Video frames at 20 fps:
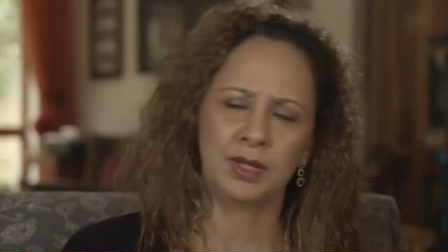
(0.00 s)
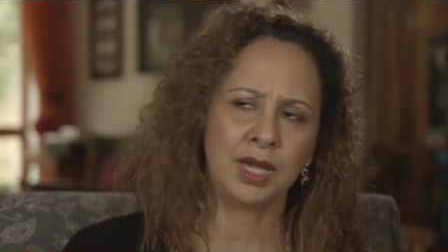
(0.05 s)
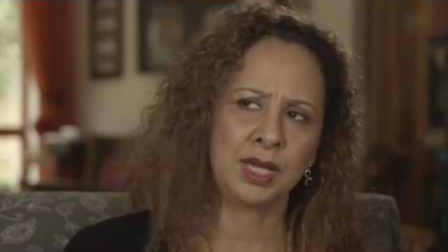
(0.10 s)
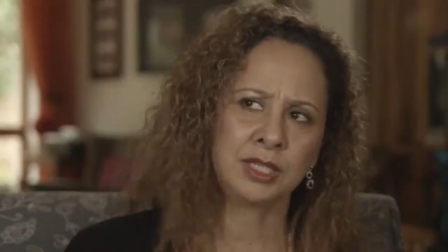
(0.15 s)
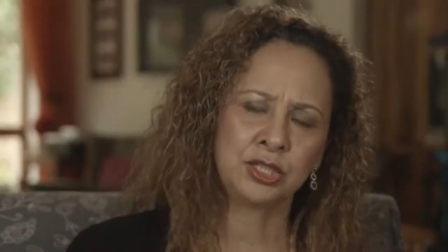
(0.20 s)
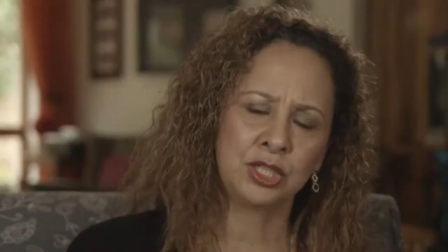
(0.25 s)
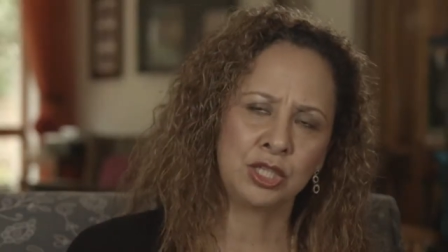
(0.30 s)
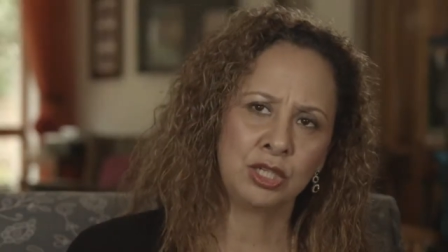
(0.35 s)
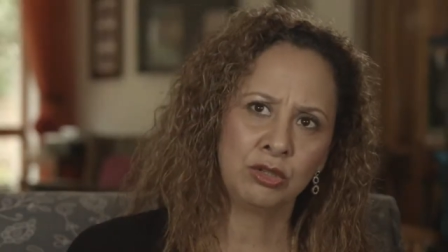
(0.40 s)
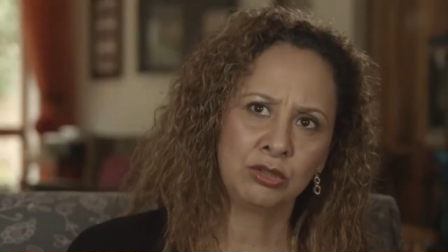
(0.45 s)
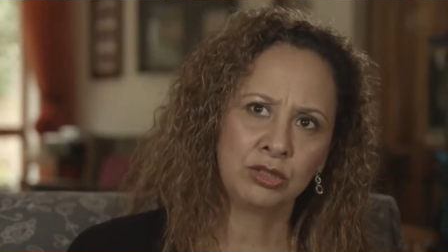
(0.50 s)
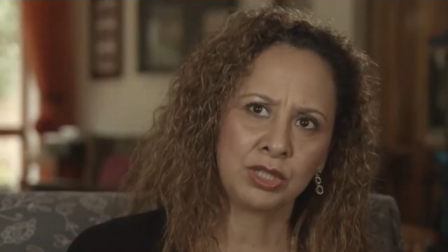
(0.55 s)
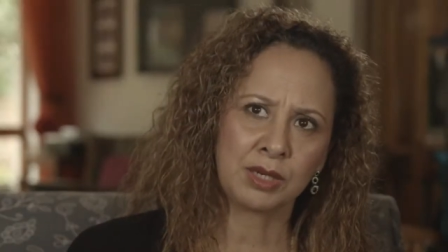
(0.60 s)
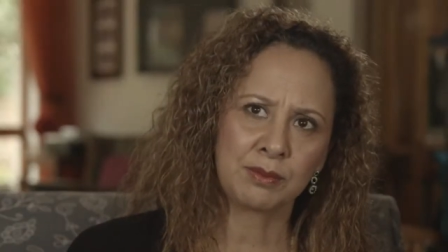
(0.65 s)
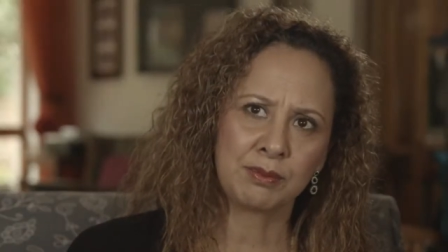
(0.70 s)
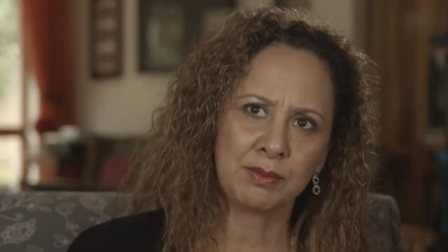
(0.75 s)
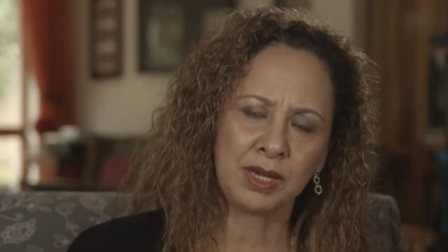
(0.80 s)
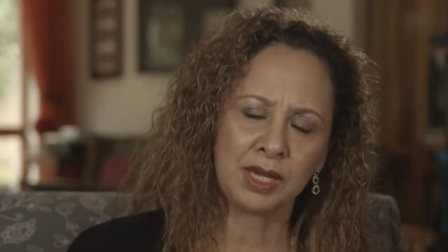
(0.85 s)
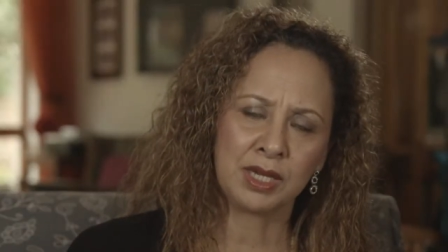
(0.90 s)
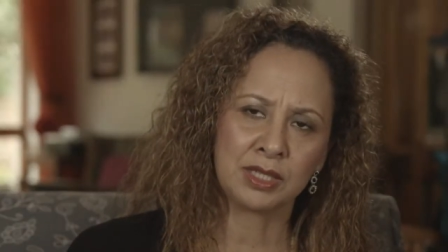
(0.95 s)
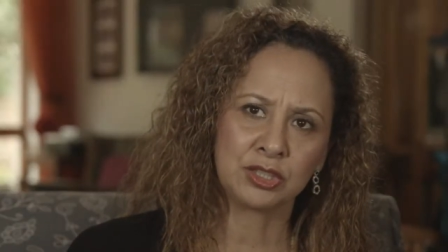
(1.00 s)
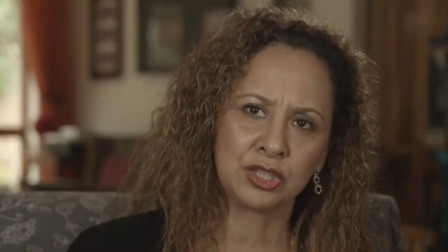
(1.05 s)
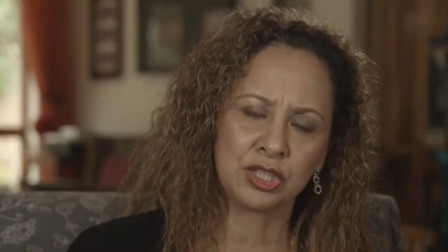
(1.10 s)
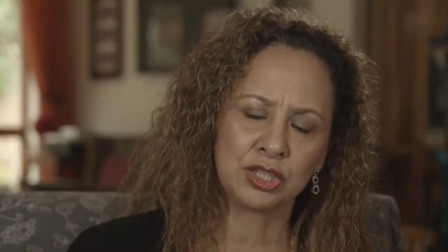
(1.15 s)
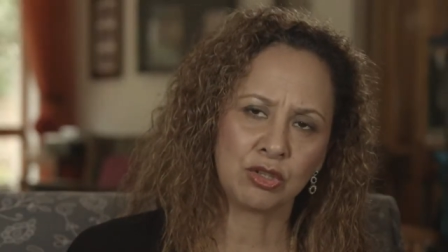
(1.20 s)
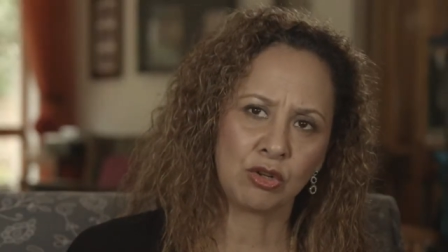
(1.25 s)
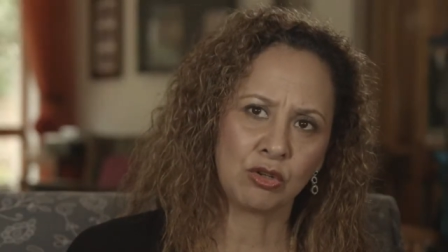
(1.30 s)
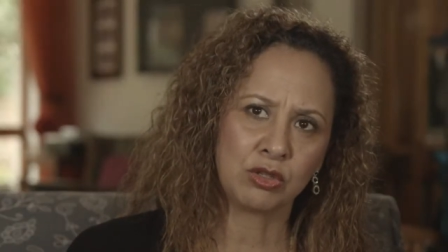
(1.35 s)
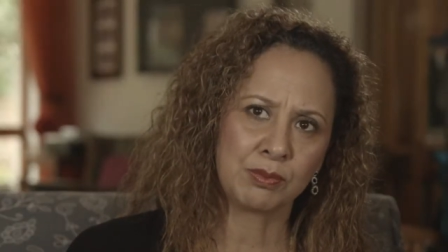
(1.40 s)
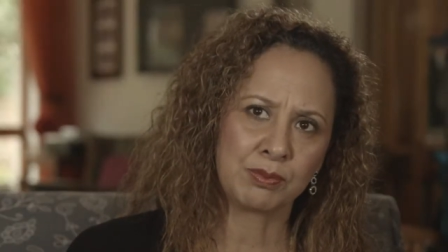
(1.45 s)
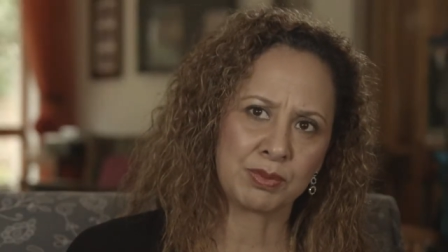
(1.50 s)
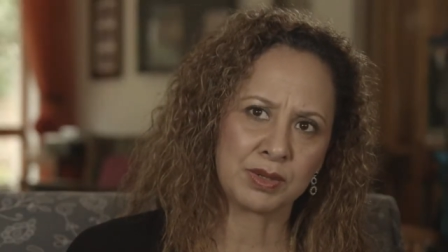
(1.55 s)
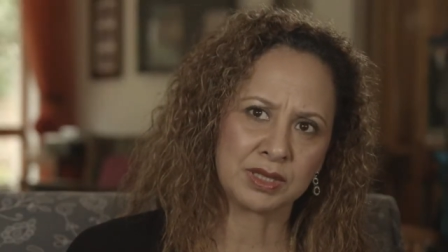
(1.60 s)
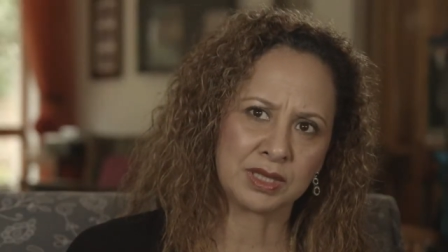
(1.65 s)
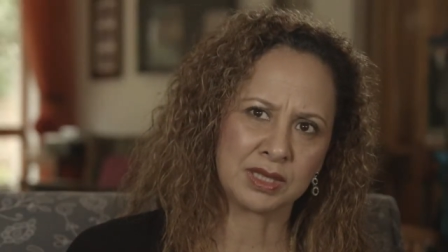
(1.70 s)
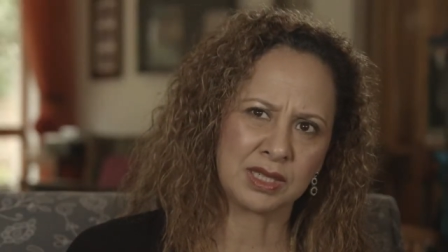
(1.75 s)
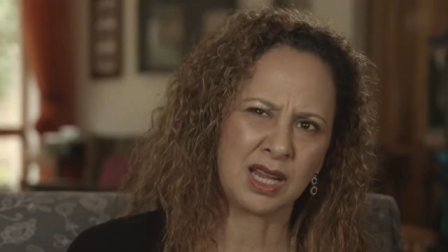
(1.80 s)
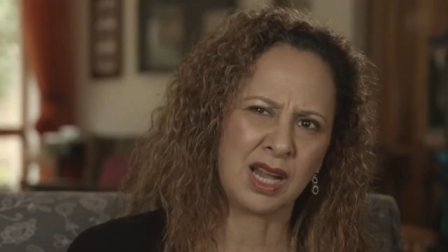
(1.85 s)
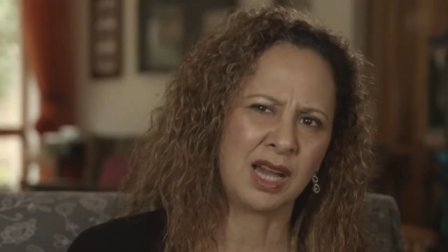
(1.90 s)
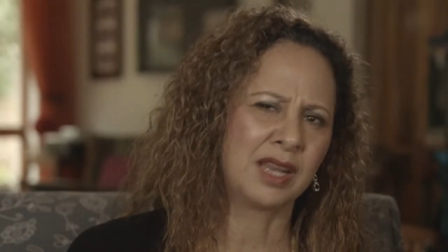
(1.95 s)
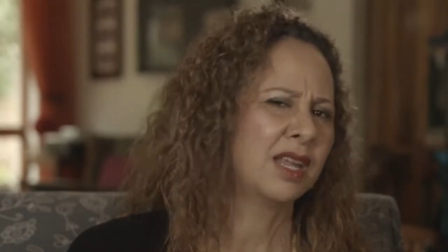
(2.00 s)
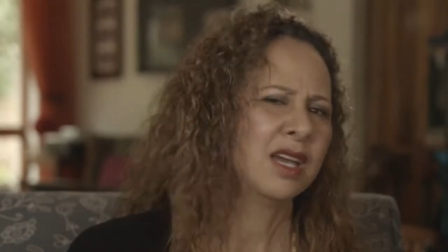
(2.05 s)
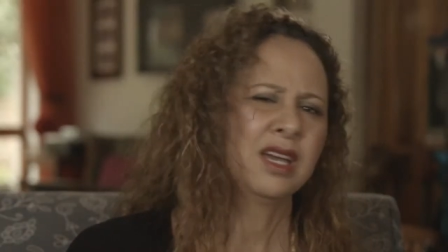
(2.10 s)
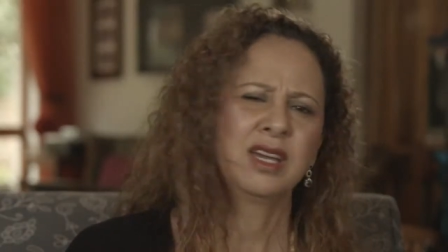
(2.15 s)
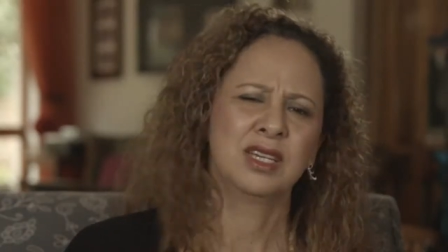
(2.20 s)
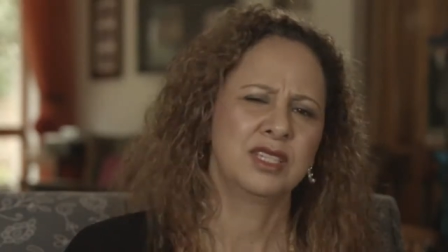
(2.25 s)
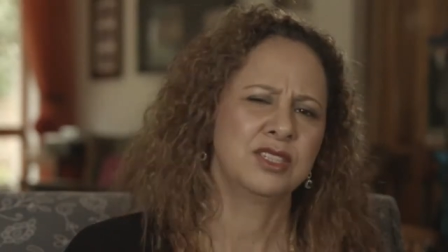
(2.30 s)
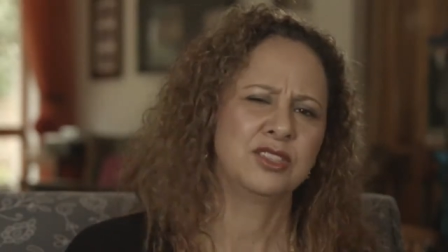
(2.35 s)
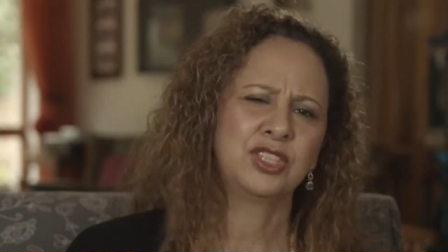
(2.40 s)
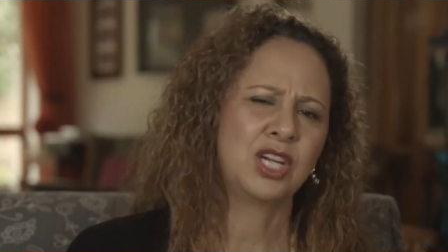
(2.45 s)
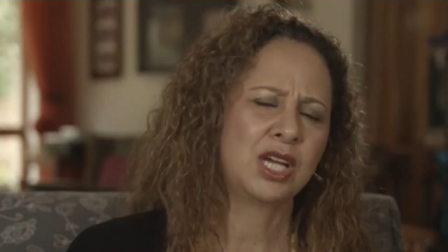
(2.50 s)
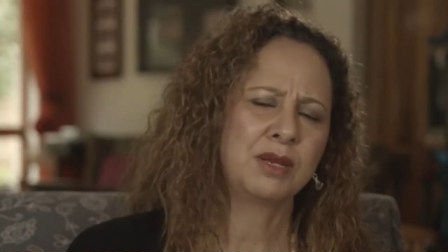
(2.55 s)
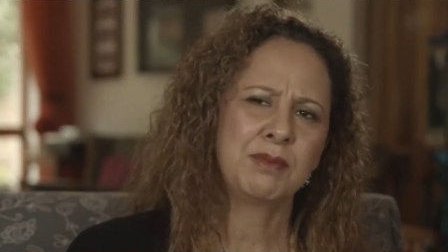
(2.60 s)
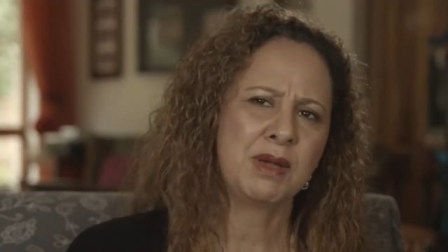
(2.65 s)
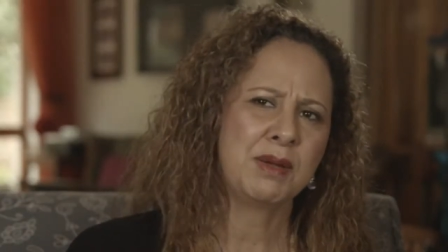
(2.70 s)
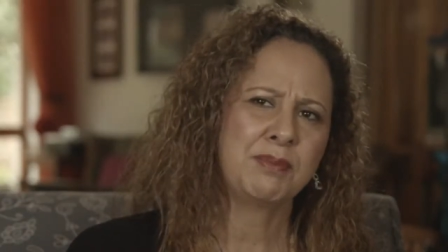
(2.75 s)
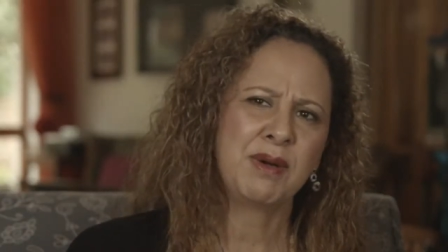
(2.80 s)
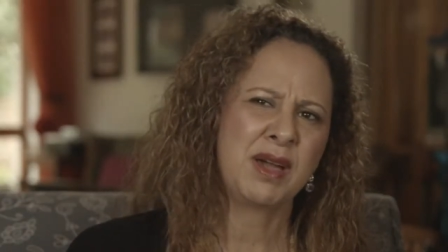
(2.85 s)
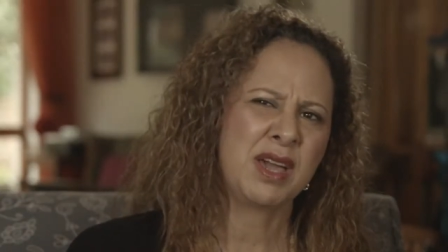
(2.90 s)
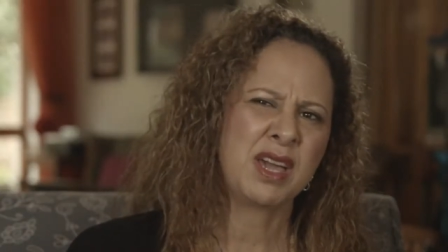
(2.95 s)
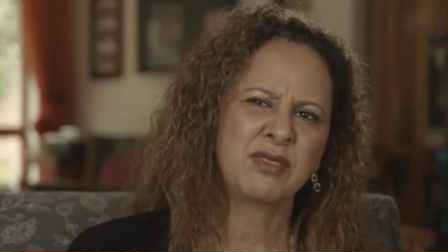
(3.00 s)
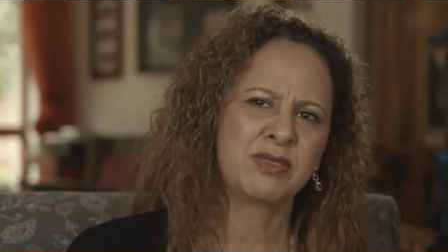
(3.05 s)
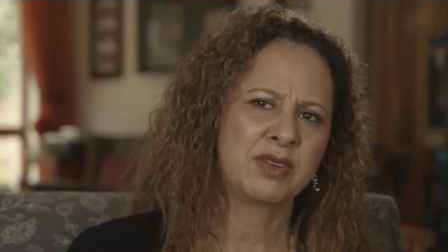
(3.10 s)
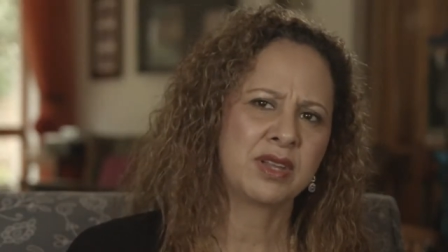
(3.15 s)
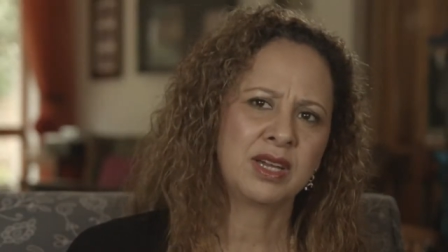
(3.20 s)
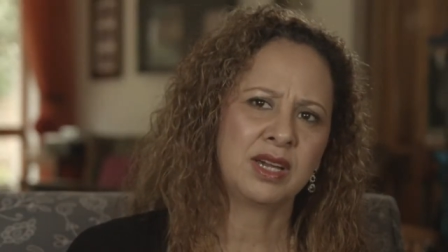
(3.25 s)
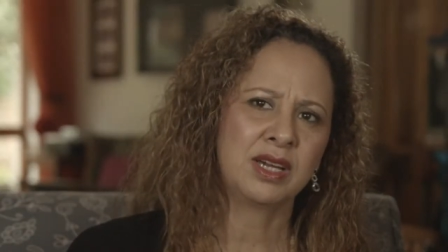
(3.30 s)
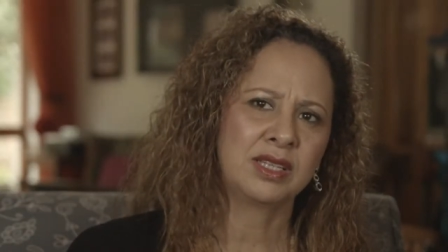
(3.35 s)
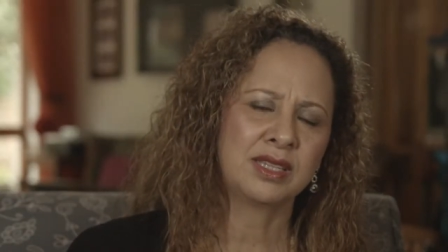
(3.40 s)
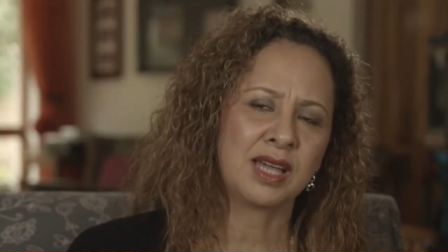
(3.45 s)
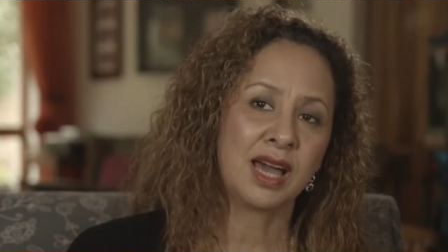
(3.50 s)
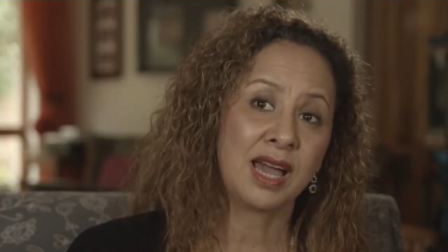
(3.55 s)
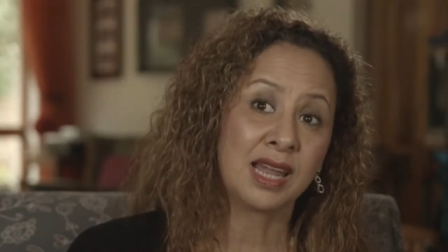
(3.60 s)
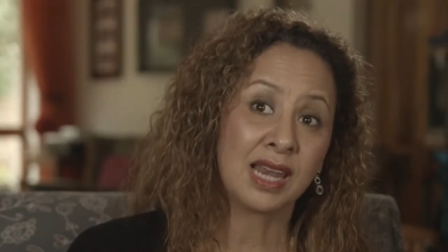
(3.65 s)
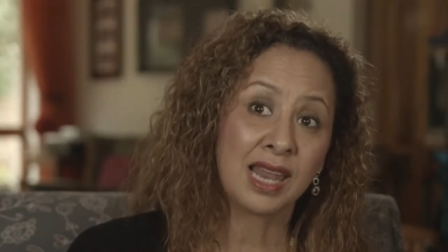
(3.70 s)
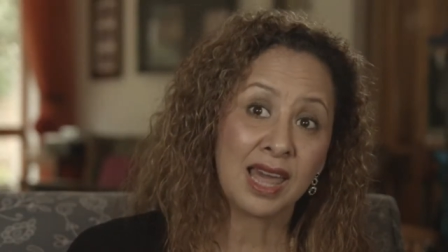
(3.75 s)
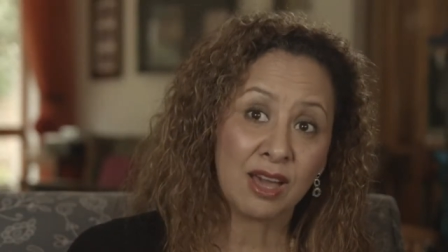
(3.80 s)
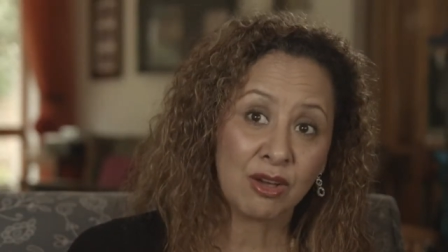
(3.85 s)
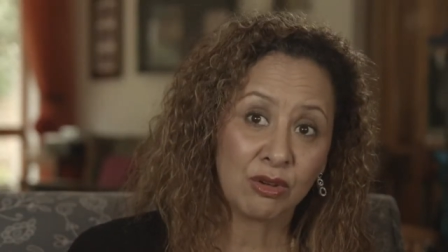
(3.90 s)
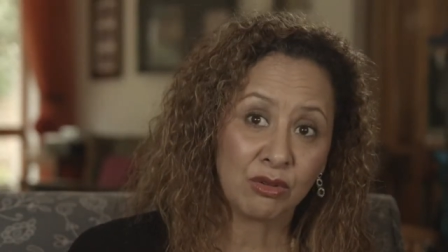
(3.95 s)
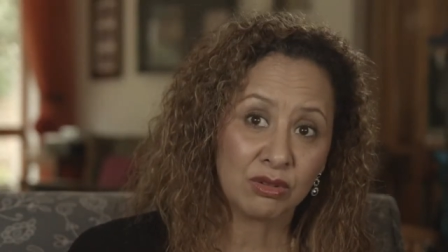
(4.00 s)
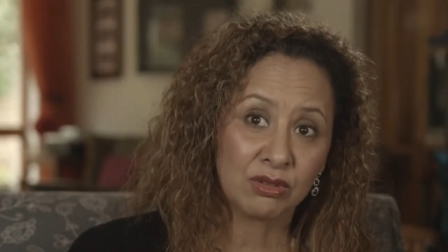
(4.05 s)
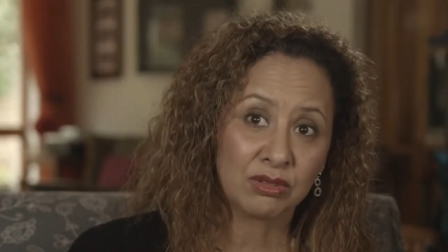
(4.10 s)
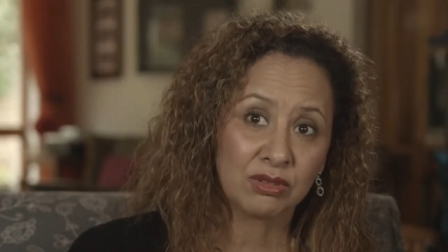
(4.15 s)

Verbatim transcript: and she looked at me and she told the prison guard, Chanmai Pai Africa Thai Lao,